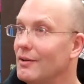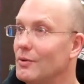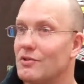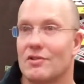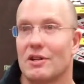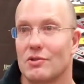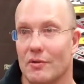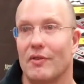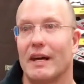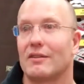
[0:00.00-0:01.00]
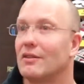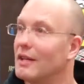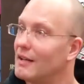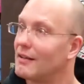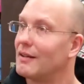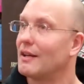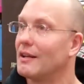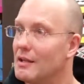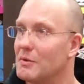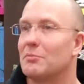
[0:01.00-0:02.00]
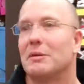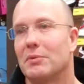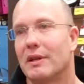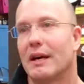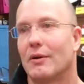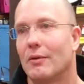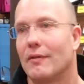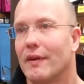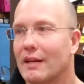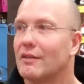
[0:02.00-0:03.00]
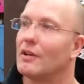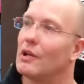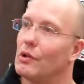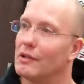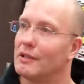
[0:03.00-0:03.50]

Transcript: which is also a factor that can limit people on how effective and how long